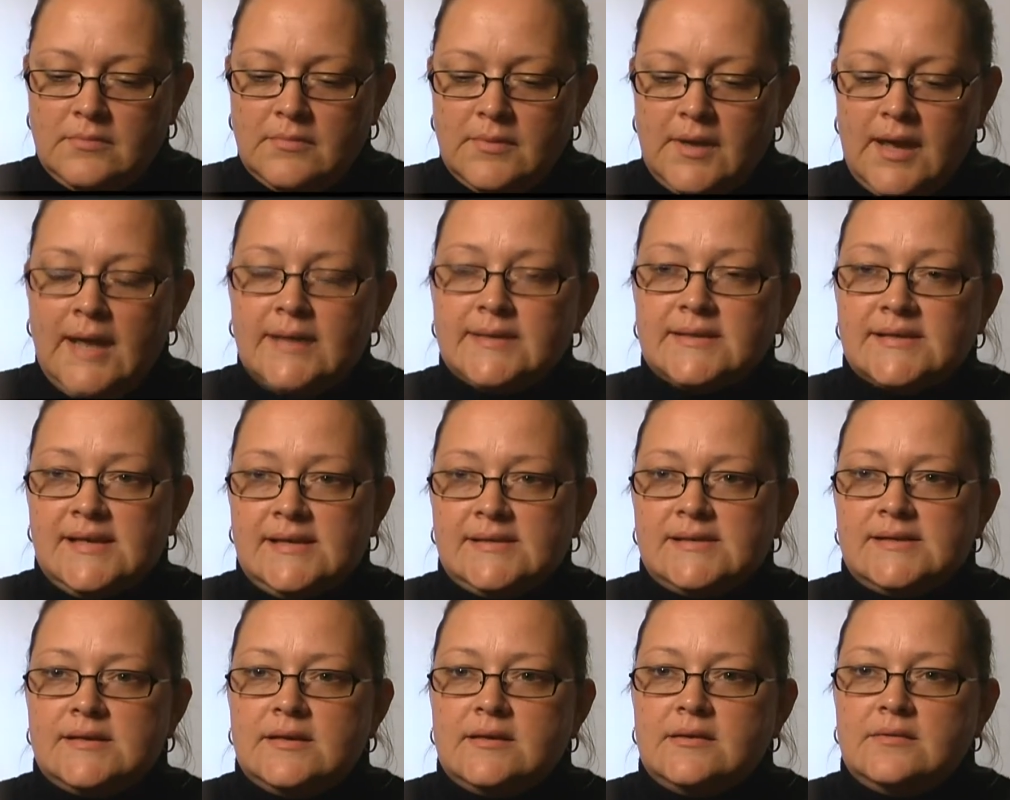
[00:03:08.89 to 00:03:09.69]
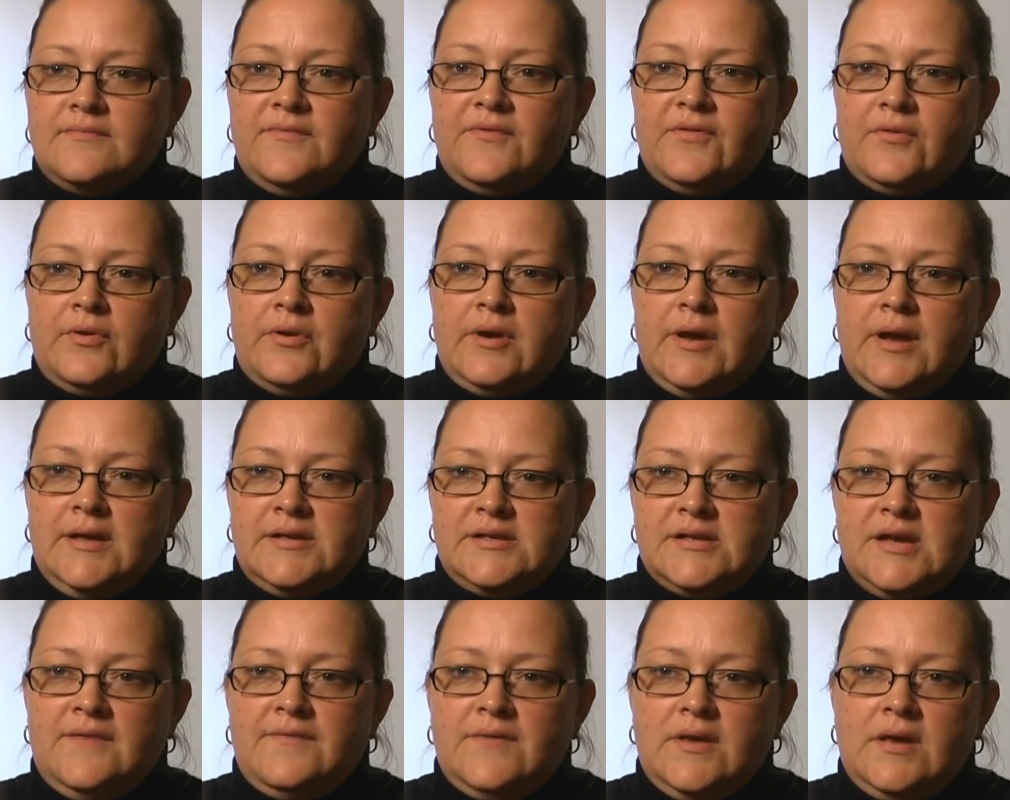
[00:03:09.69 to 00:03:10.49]
got tested for
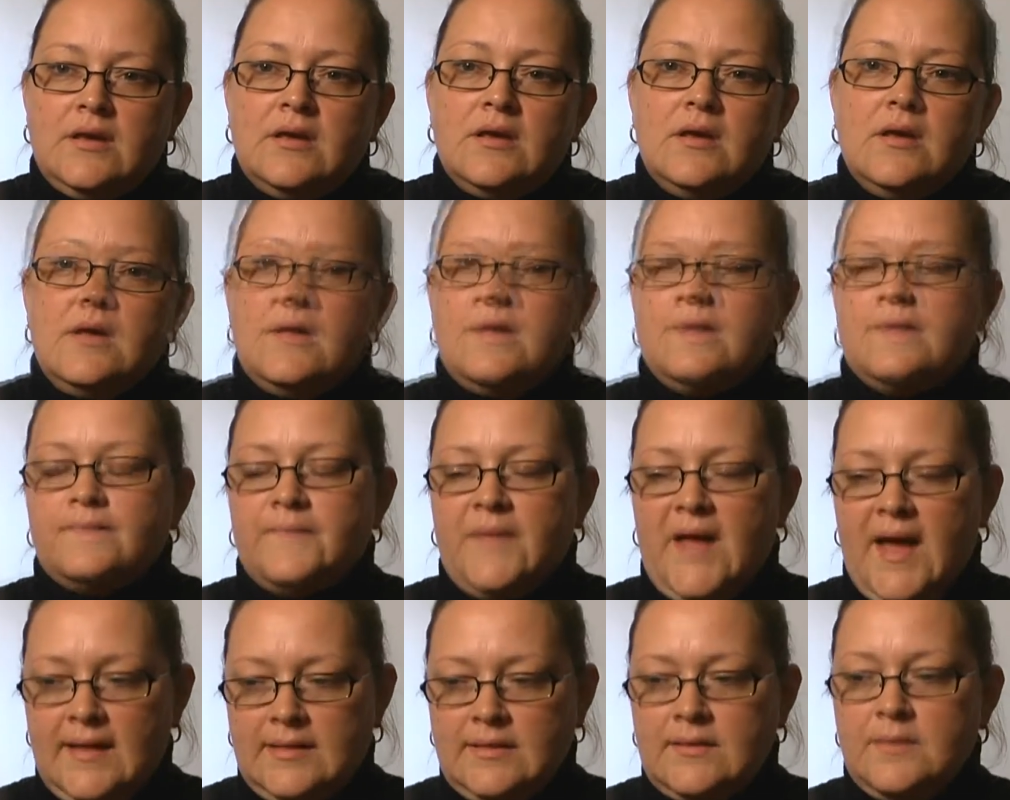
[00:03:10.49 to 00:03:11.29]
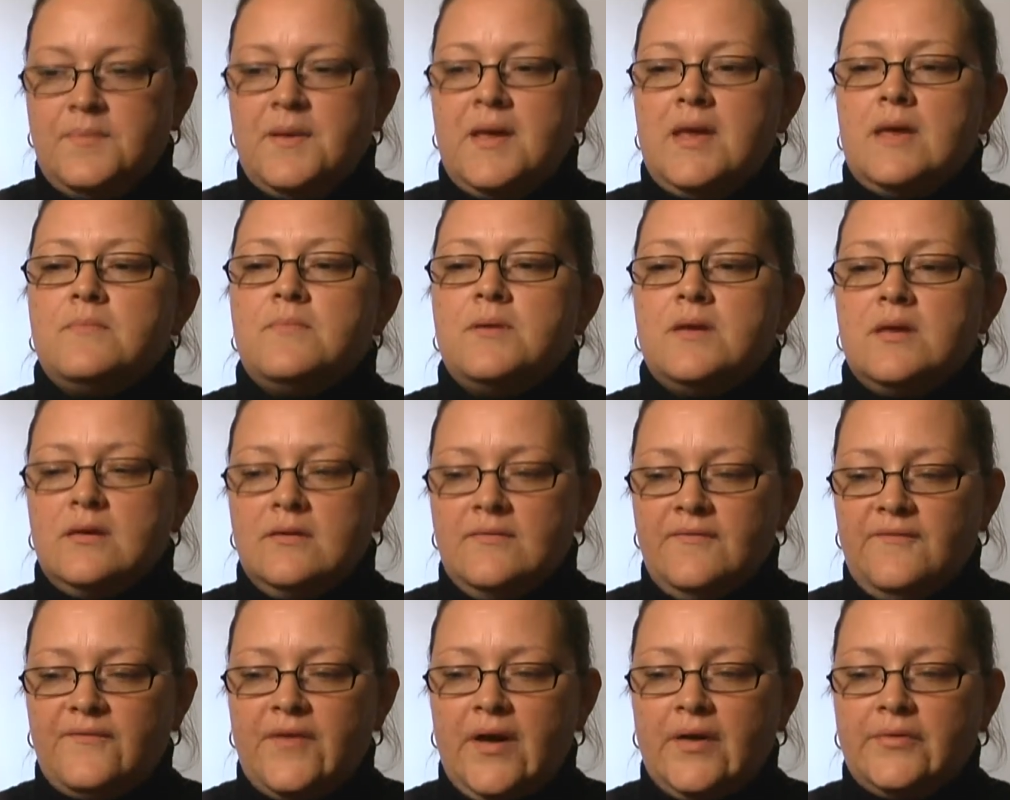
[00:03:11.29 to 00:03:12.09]
HIV had the baby,
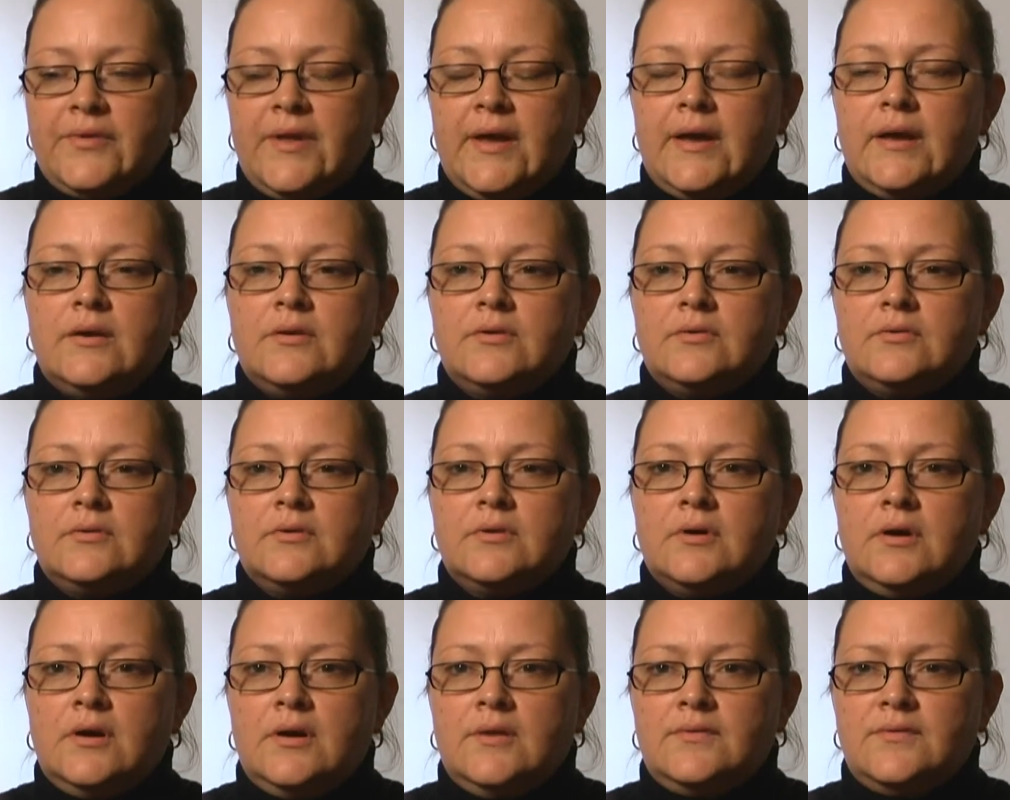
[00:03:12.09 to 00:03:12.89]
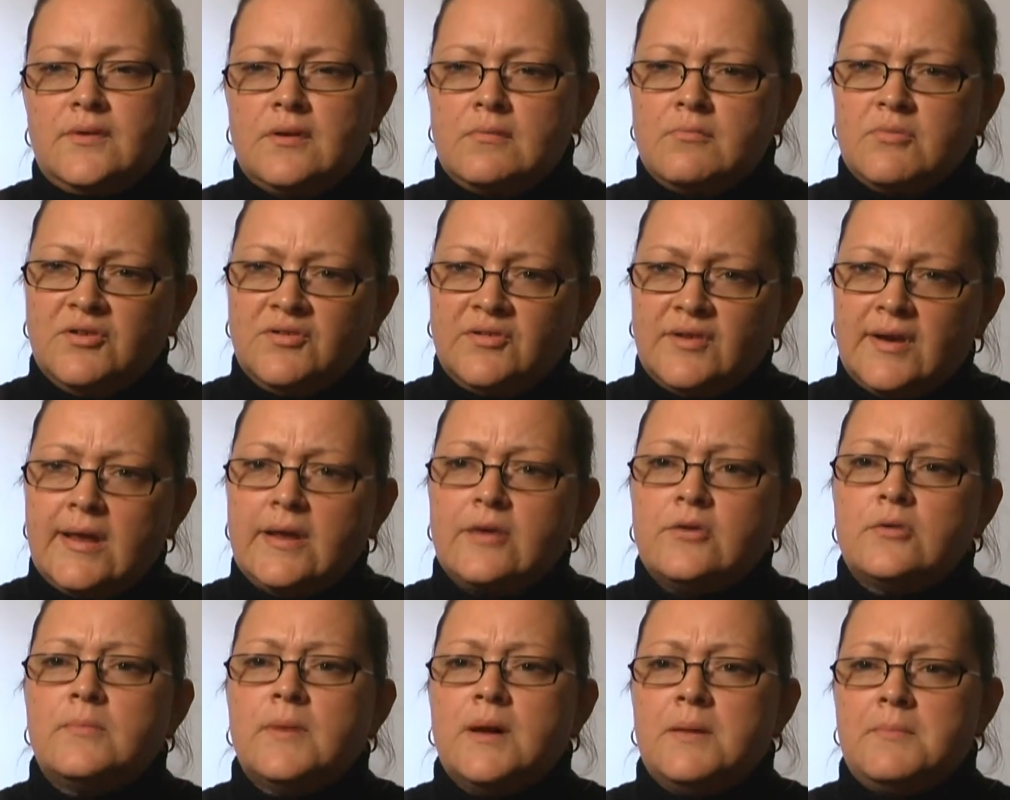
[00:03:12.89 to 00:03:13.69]
found out uh, three months
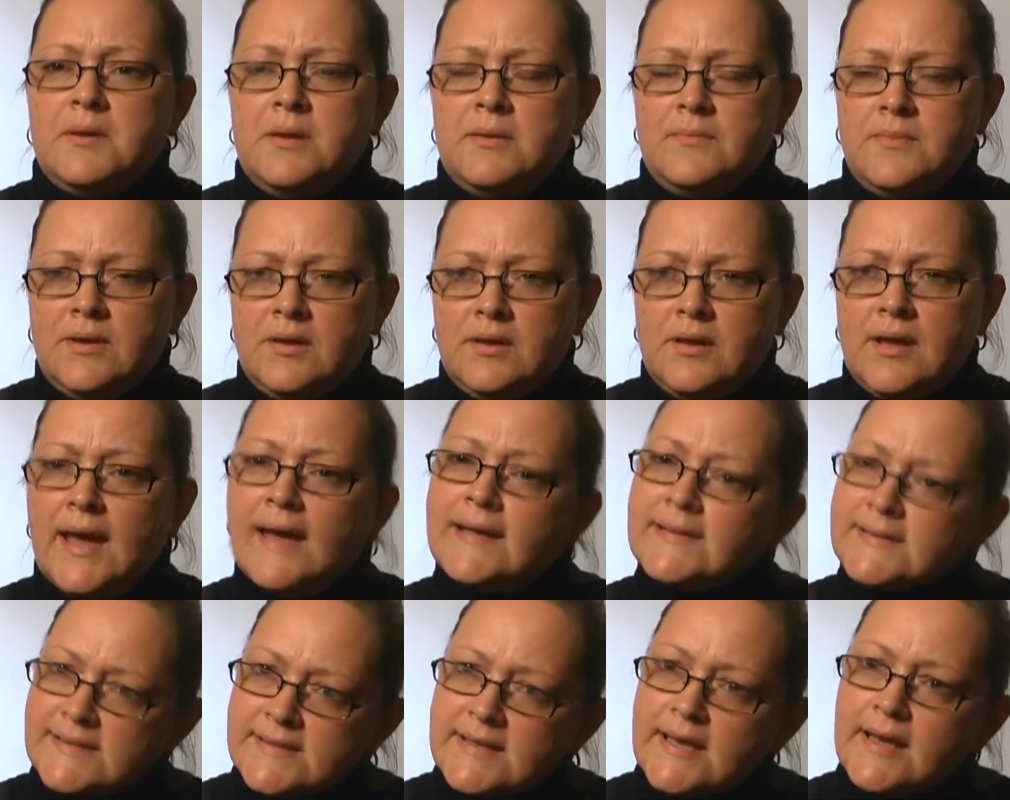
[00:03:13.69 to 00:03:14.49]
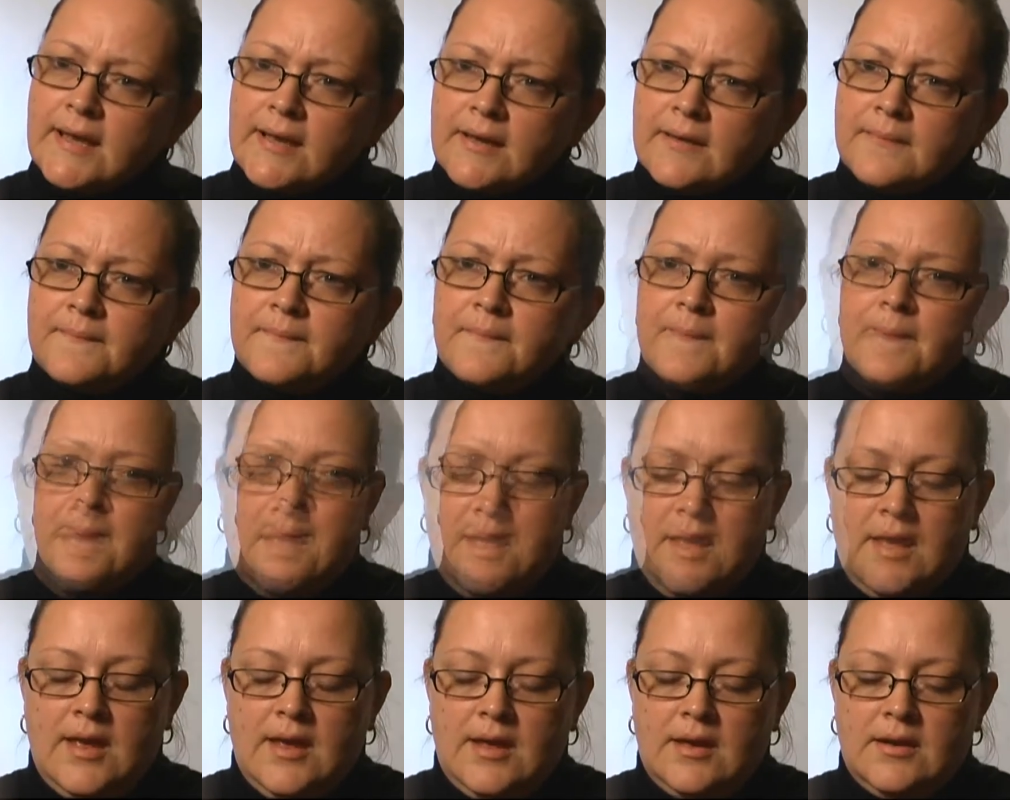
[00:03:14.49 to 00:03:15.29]
later my baby got sick,
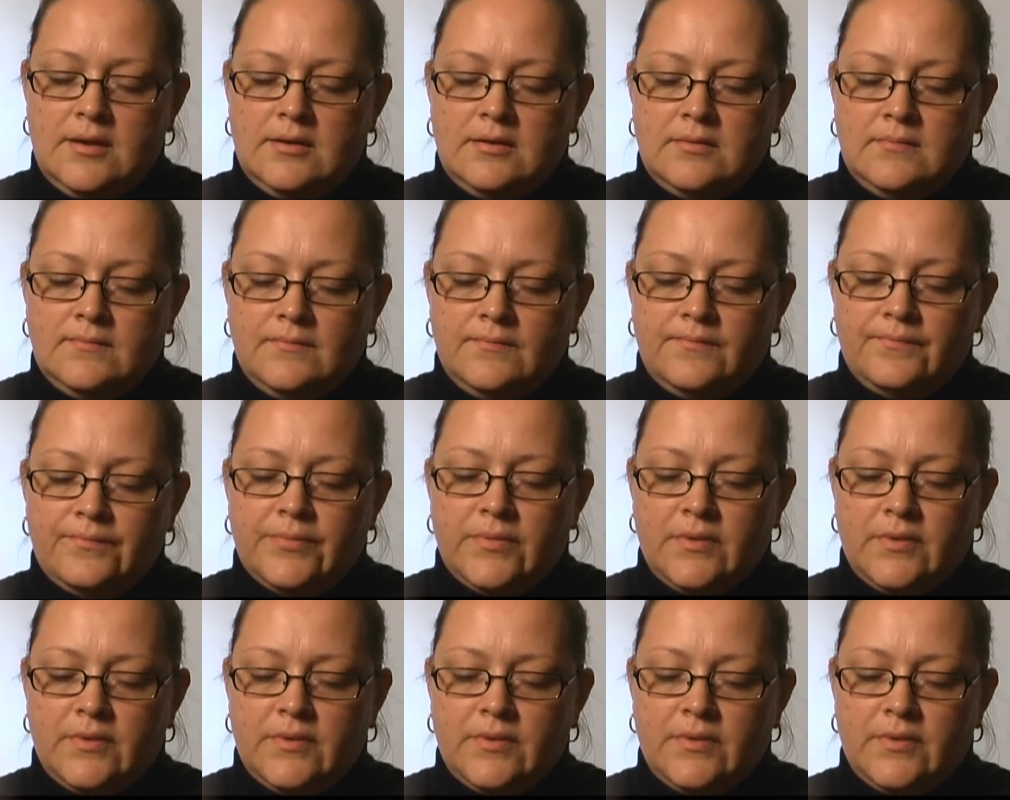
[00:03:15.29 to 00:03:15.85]
and